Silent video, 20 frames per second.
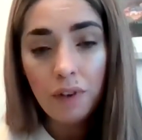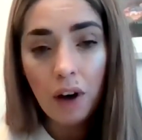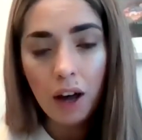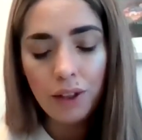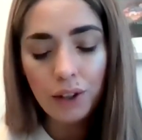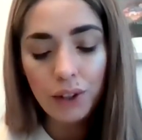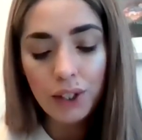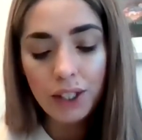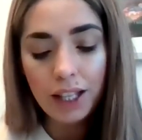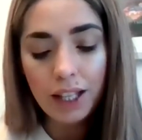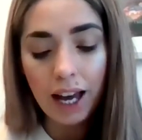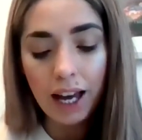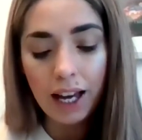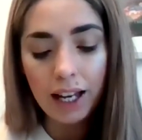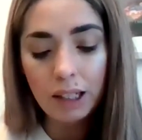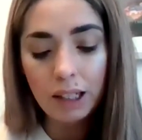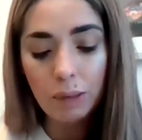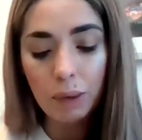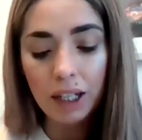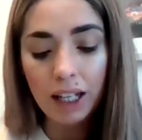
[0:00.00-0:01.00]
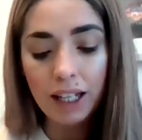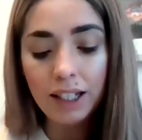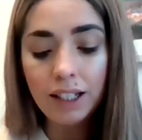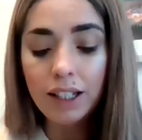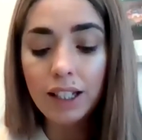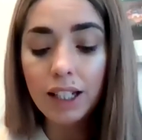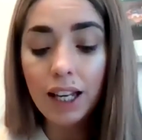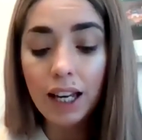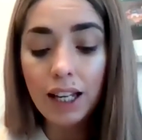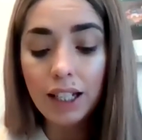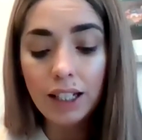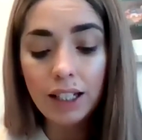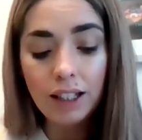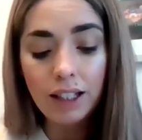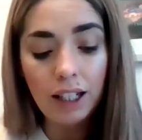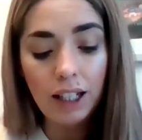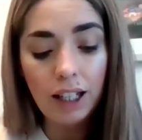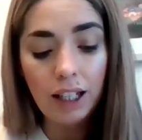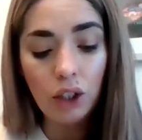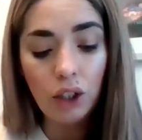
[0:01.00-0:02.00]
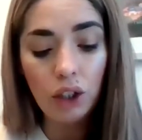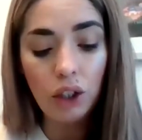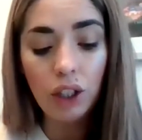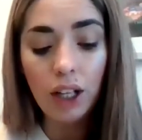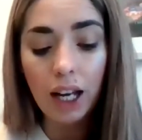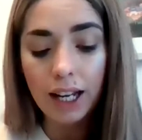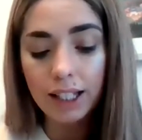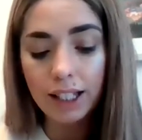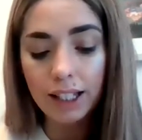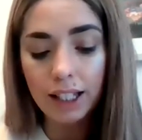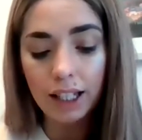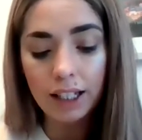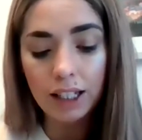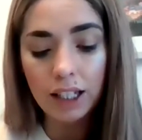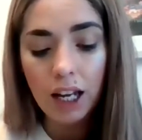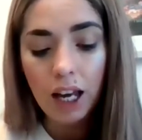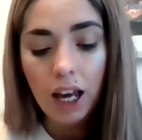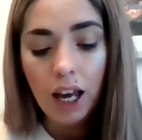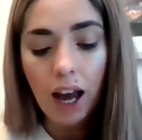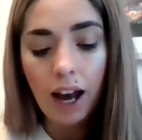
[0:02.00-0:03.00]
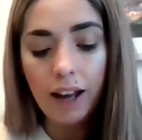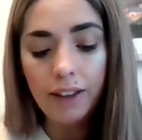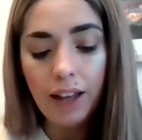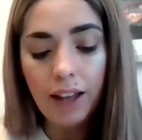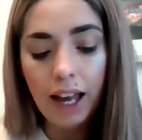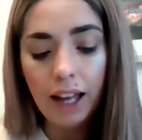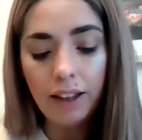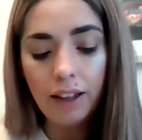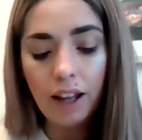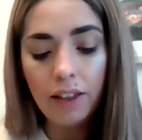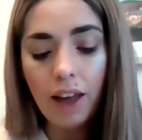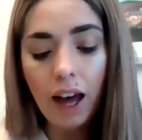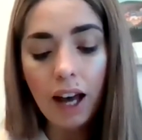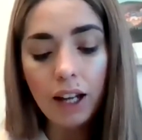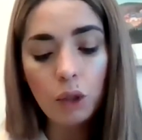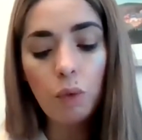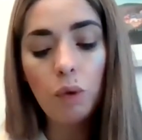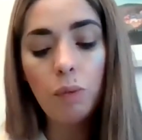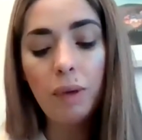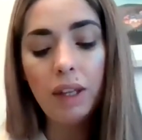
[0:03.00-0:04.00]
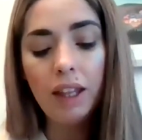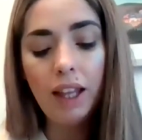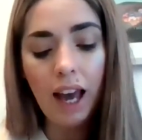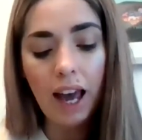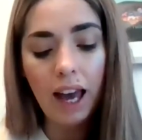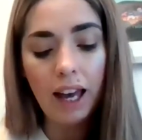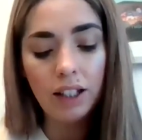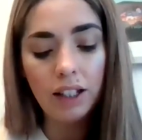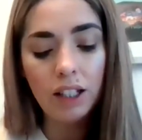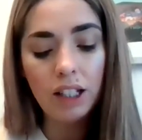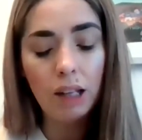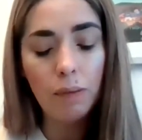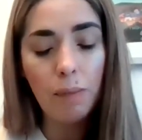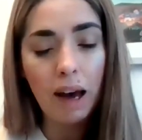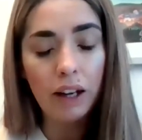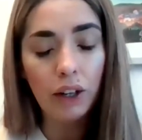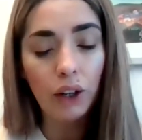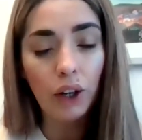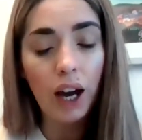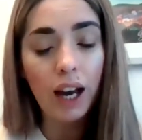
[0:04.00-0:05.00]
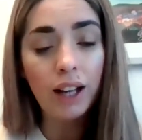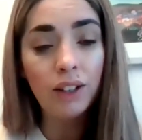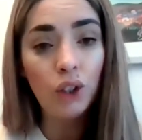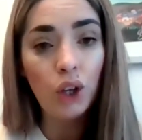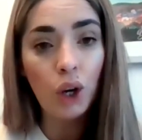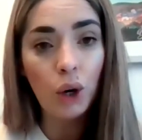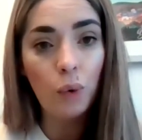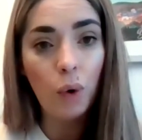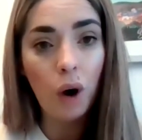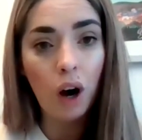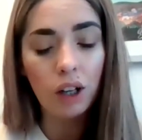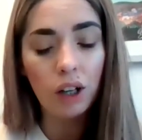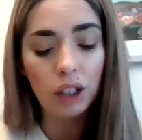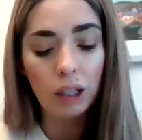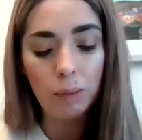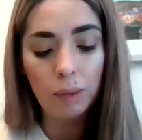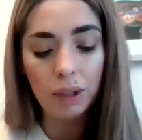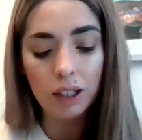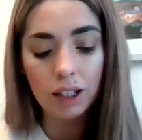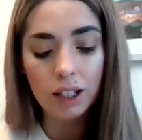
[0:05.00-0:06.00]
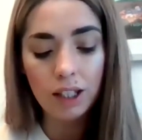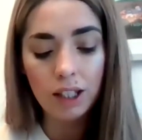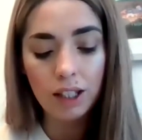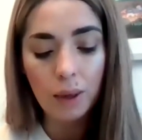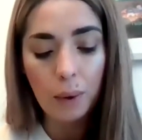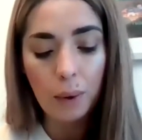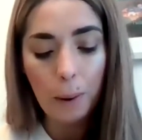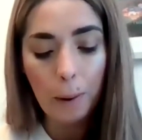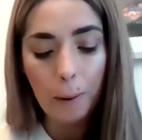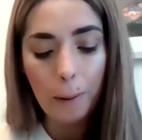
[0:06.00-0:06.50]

Father sighed, but indicated that he should ask it, and then that would be the end to the matter and no arguments.